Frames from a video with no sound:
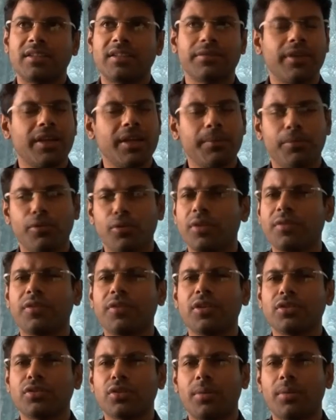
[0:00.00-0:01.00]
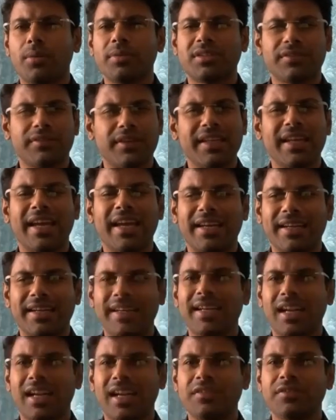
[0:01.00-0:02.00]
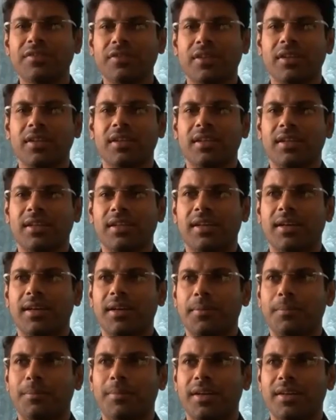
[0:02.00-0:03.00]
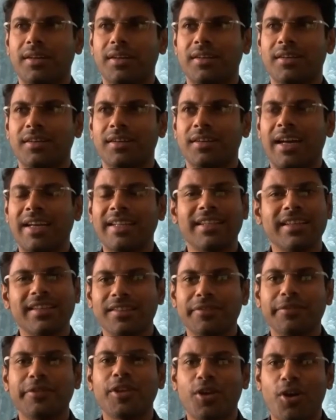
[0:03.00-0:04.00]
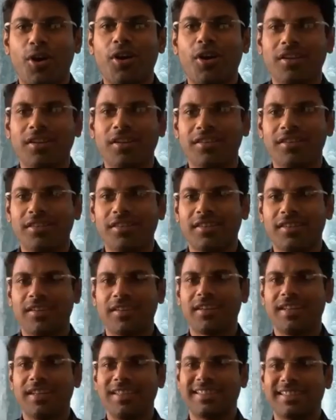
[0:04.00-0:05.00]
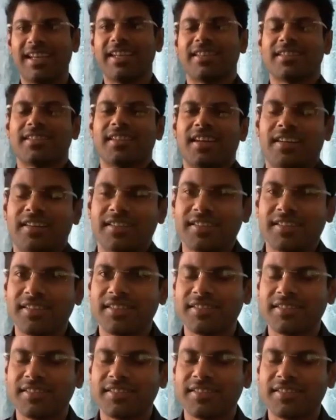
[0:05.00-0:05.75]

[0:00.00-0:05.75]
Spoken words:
It's a very beautiful job. It's a very hectic life, but I think we all desire that.